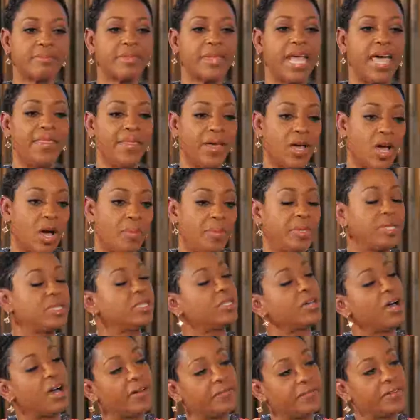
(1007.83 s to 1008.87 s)
And they call me into
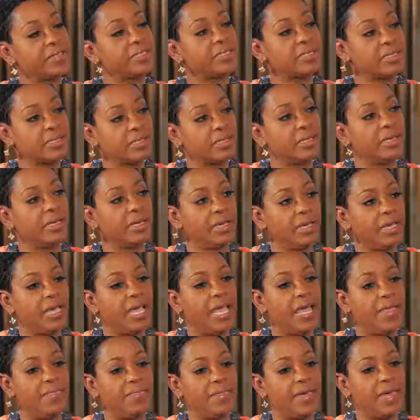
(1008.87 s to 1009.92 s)
the office,
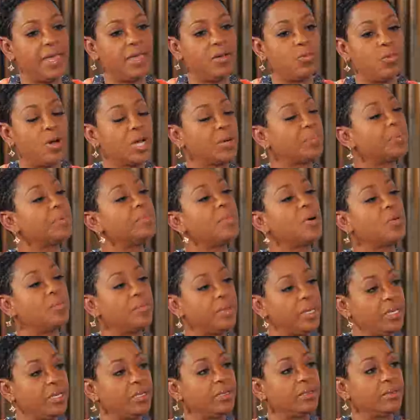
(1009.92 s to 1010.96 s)
and they want to promote
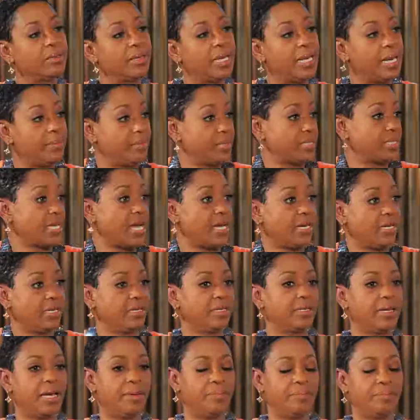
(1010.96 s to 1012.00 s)
me. And I'm excited.
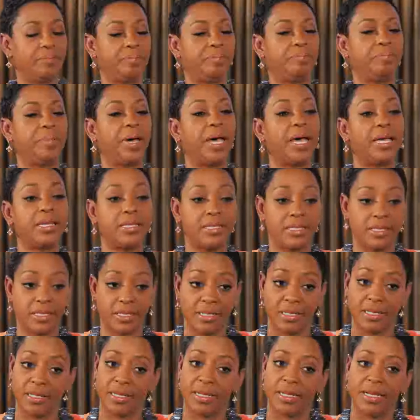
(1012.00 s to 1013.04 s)
But
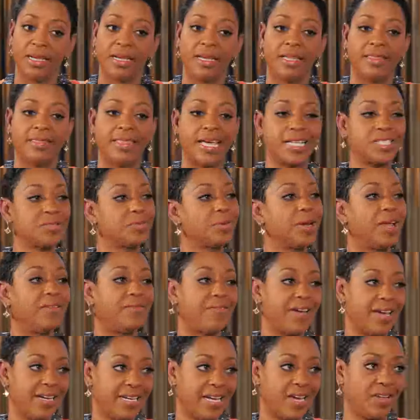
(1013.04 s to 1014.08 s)
that's when I
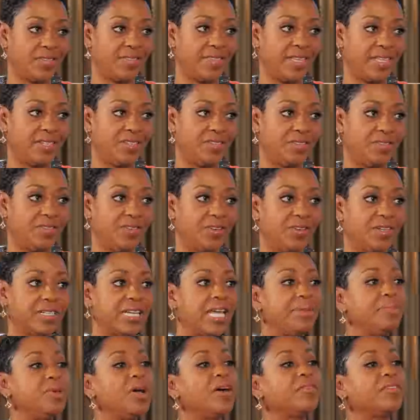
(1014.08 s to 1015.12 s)
find out that they're going to
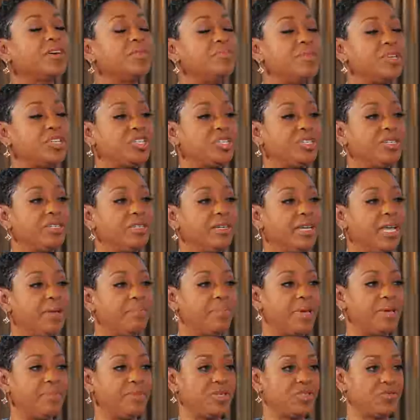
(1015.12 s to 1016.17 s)
take me off commission and
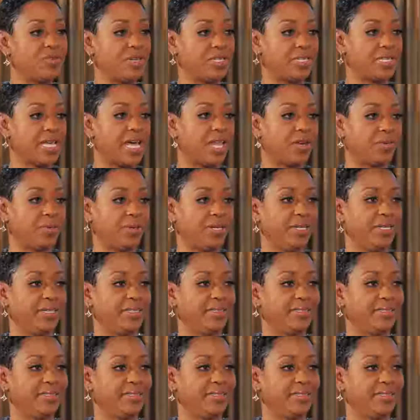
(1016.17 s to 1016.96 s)
pay me straight salary.